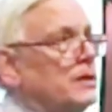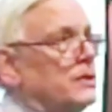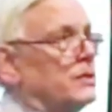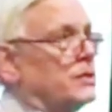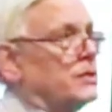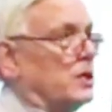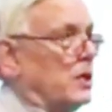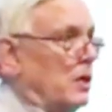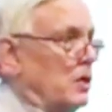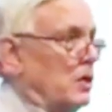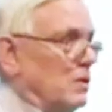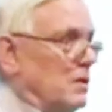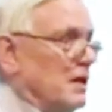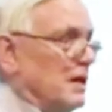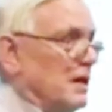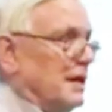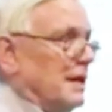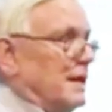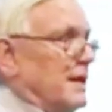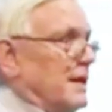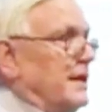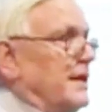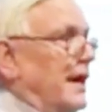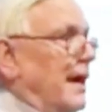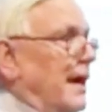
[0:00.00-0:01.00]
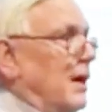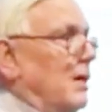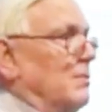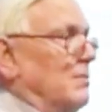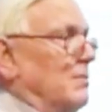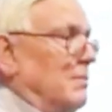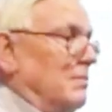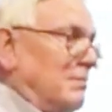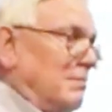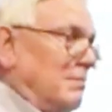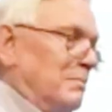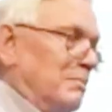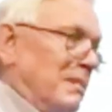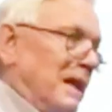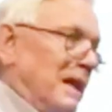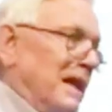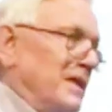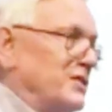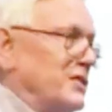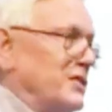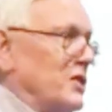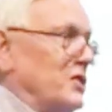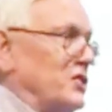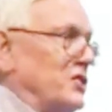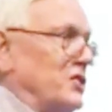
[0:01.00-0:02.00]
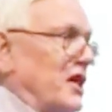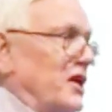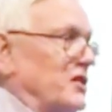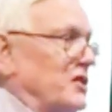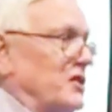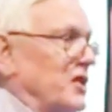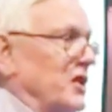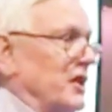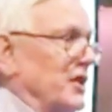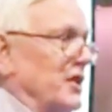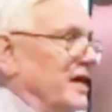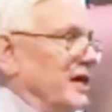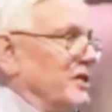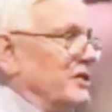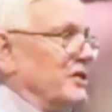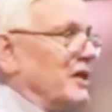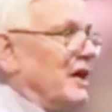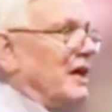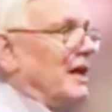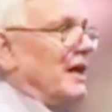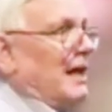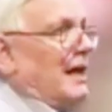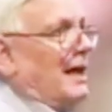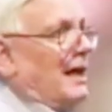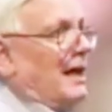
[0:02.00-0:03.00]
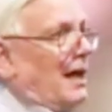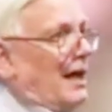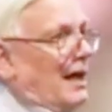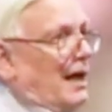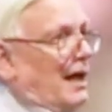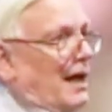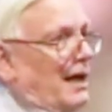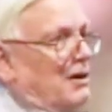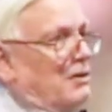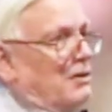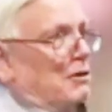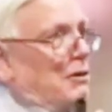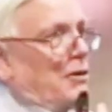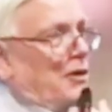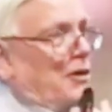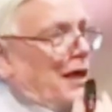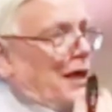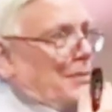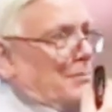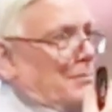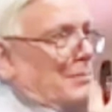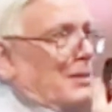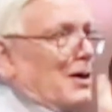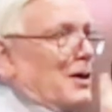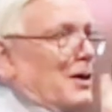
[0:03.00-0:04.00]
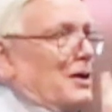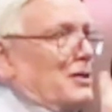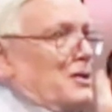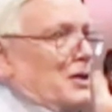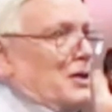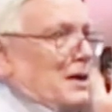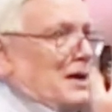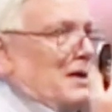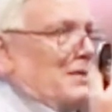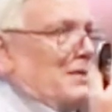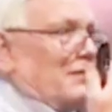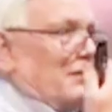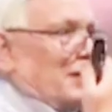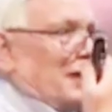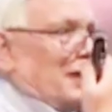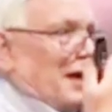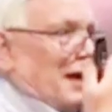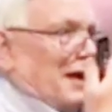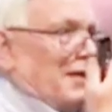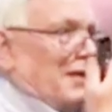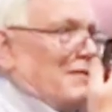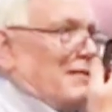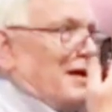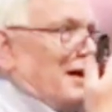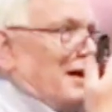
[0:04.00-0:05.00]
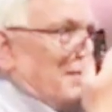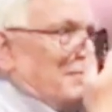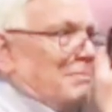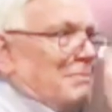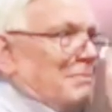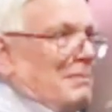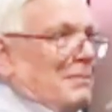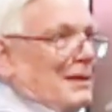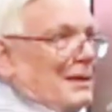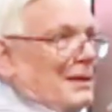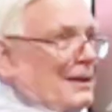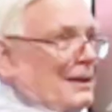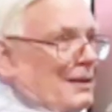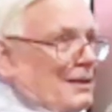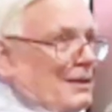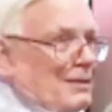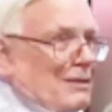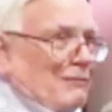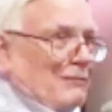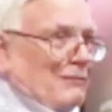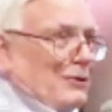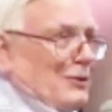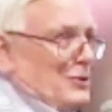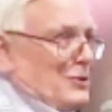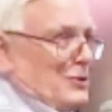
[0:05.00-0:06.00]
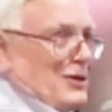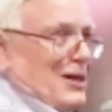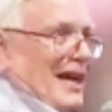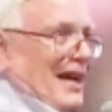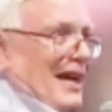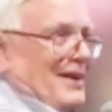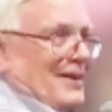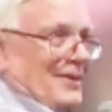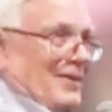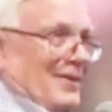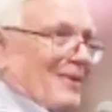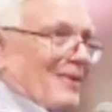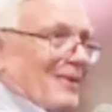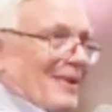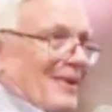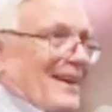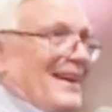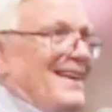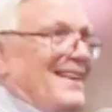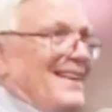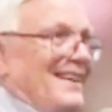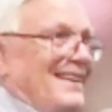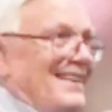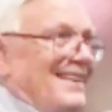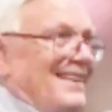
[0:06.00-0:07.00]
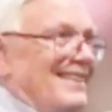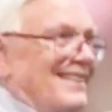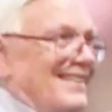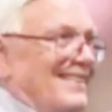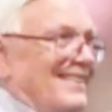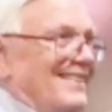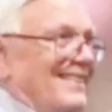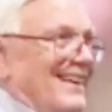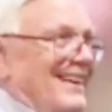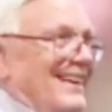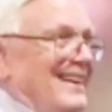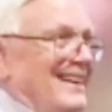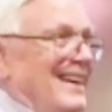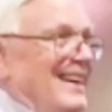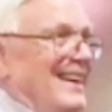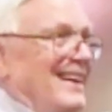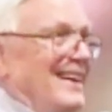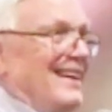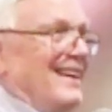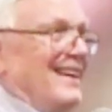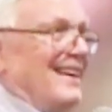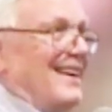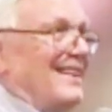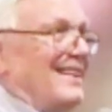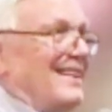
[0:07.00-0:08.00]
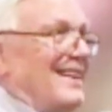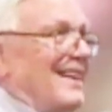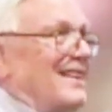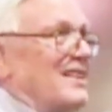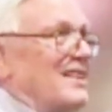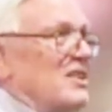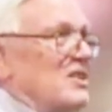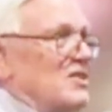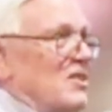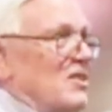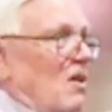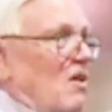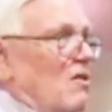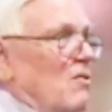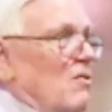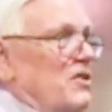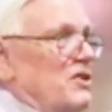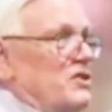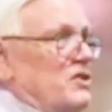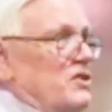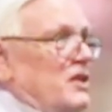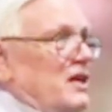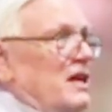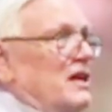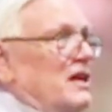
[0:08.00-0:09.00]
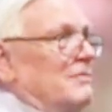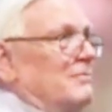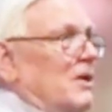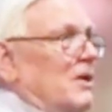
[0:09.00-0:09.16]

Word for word: So now, my suggestion is, I don't think Marx ever gave up the first category. Right? I think there's always in